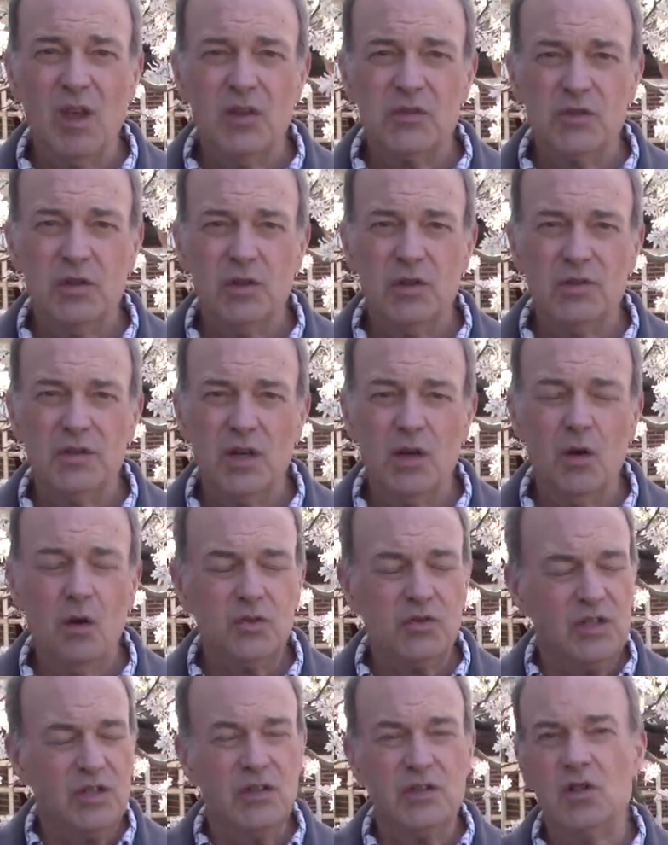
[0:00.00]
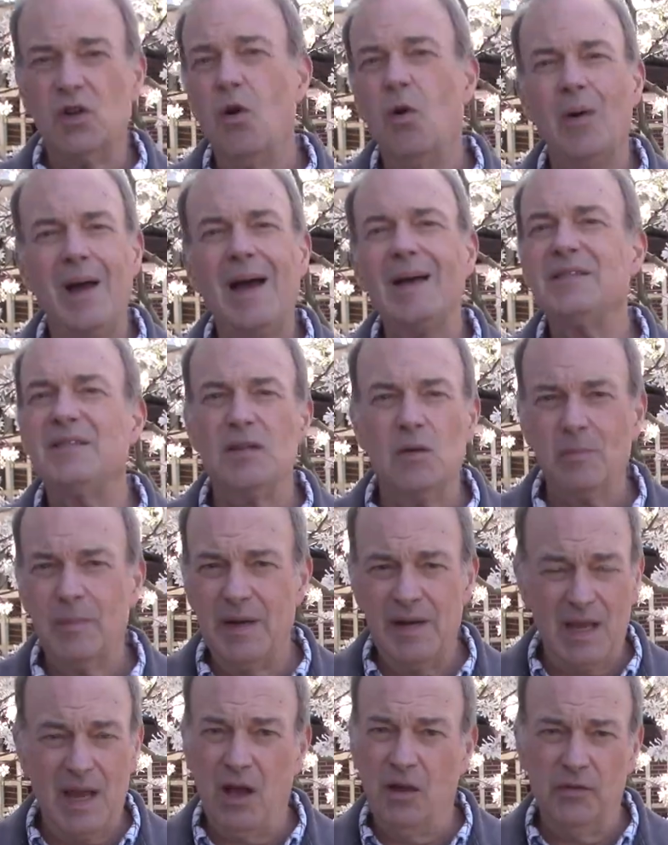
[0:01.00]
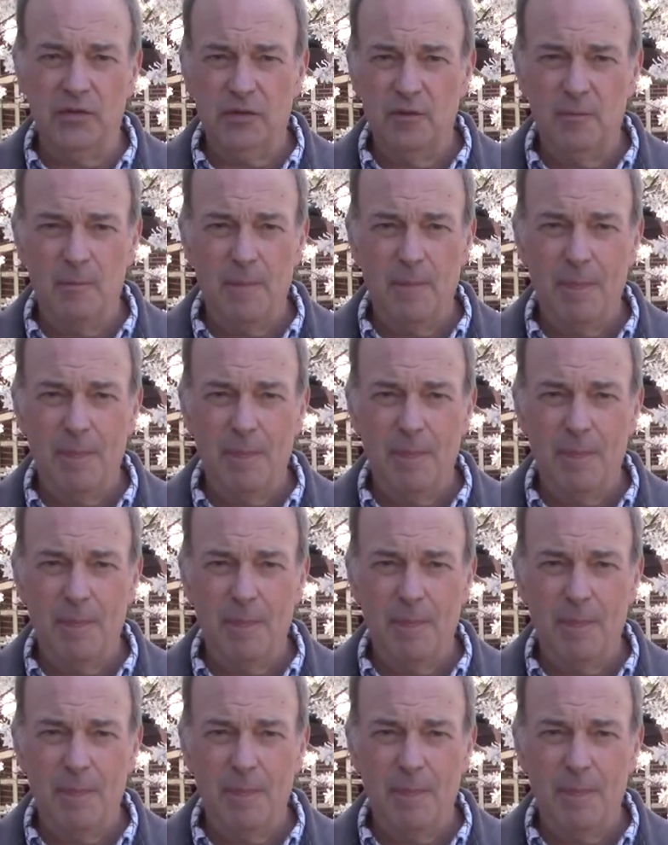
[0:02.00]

so you just say, oh, Jesus, go ask somebody else.